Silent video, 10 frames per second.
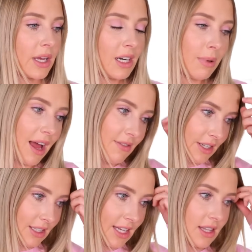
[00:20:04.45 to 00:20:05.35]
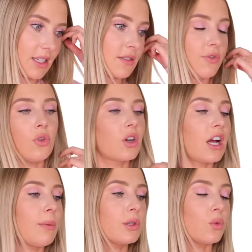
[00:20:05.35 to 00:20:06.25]
We ended up having it like this for a
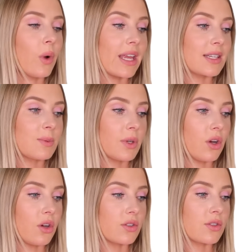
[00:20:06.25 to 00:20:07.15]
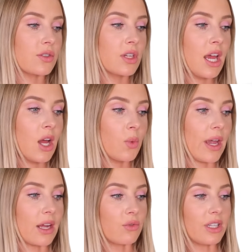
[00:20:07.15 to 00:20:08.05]
couple of weeks because
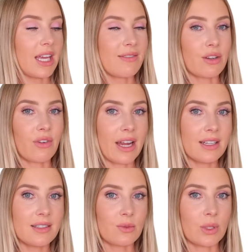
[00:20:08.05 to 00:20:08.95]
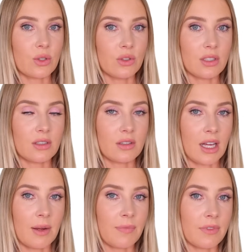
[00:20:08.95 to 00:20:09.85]
we had really heavy rains and we couldn't,
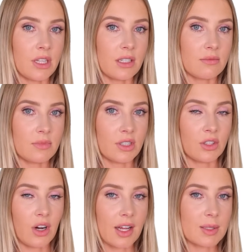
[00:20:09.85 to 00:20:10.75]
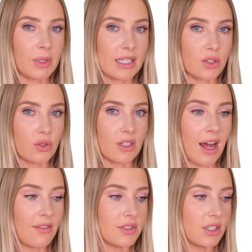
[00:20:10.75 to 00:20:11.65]
the grass place couldn't
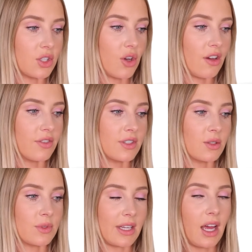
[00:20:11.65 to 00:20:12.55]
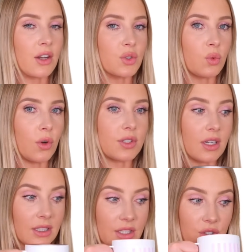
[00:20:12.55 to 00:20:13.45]
harvest the turf because it was like
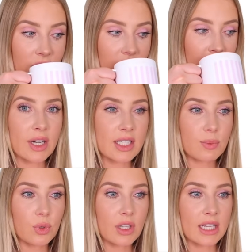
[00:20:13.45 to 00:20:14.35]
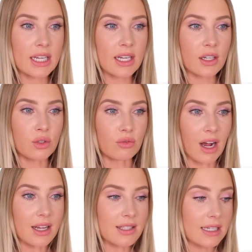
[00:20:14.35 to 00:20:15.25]
underwater, literally. Reese put the
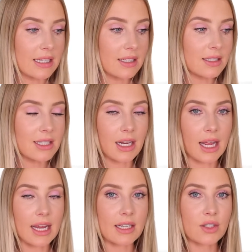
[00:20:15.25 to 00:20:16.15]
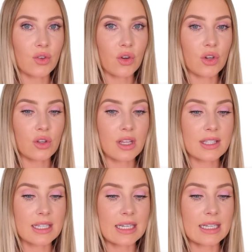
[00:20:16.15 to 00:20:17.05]
grass in today. So
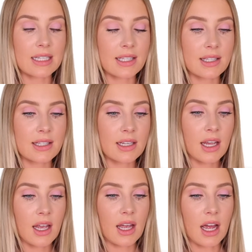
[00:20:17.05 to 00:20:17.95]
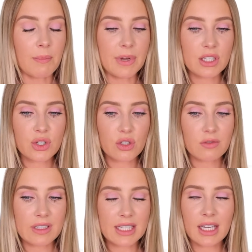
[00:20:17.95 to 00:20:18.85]
this is a
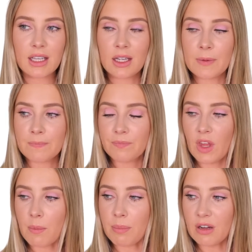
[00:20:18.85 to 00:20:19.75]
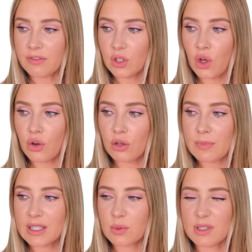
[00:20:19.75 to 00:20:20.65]
mixture of, it's like a buffalo
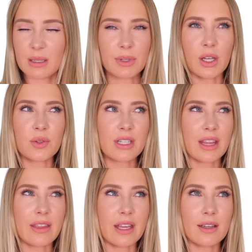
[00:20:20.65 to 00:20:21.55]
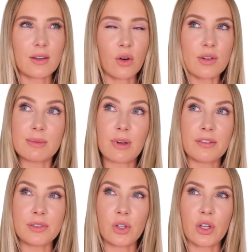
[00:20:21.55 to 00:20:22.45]
mixed with something else, I think. Or is it
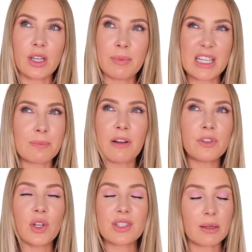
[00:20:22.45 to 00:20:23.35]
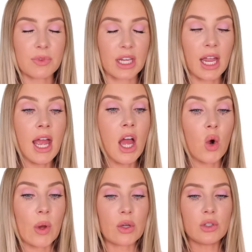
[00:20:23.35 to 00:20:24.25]
buffalo? But it's buffalo something.
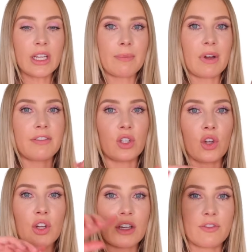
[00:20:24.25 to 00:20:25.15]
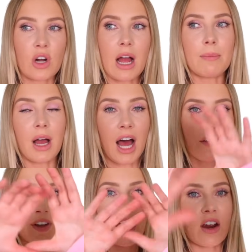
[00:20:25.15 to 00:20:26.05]
We couldn't get buffalo for our
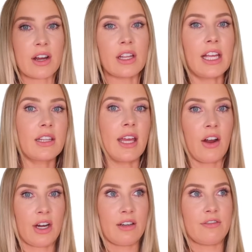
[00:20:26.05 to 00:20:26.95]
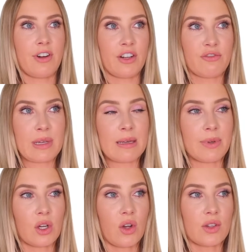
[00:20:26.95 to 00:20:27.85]
other area, like the area in front of me,
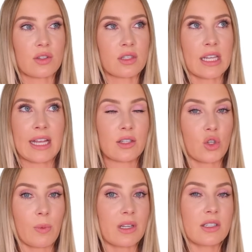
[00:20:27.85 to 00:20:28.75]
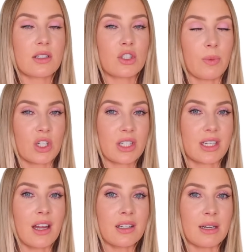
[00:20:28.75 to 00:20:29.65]
because it gets too much
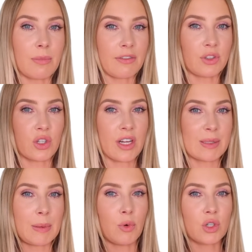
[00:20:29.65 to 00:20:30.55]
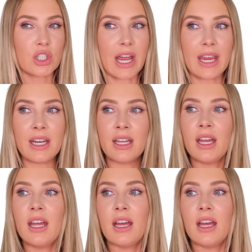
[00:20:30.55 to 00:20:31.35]
sun and buffalo needs a bit more shade.